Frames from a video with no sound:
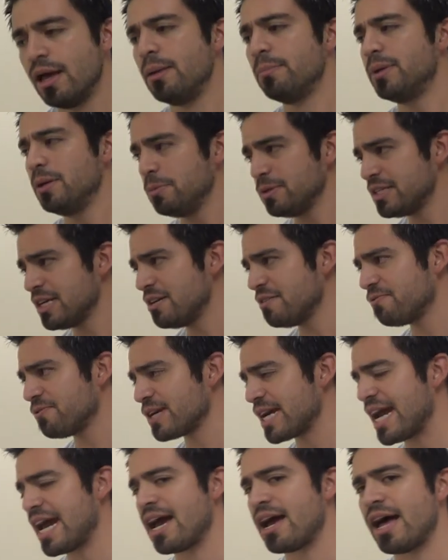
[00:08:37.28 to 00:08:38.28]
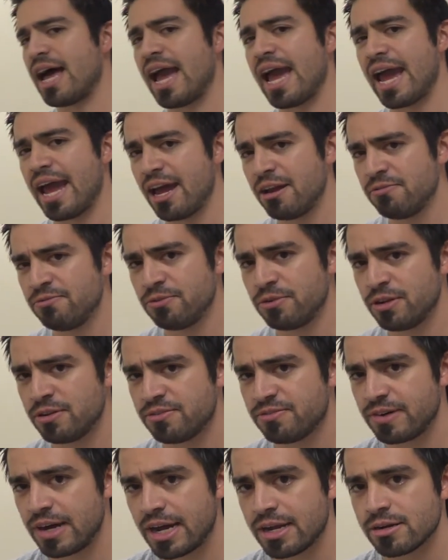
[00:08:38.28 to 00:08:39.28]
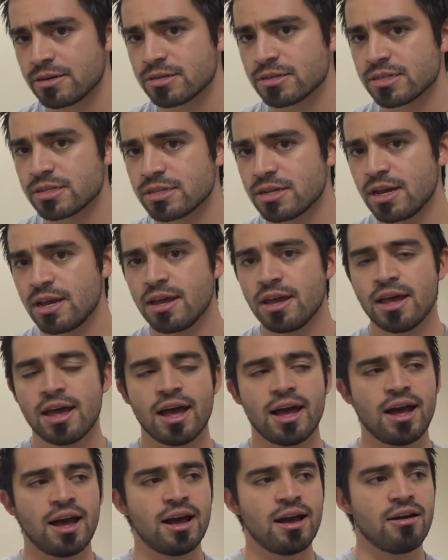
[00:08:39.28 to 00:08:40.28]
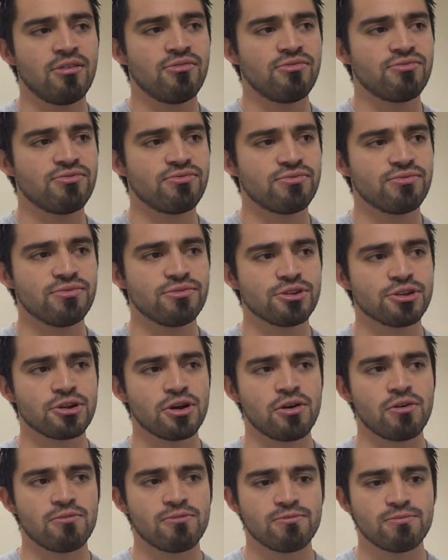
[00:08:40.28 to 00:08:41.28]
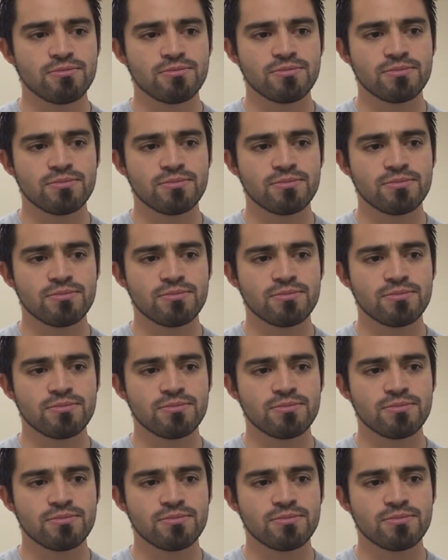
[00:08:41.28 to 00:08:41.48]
People tend to forget, a handful of fighters have, you know,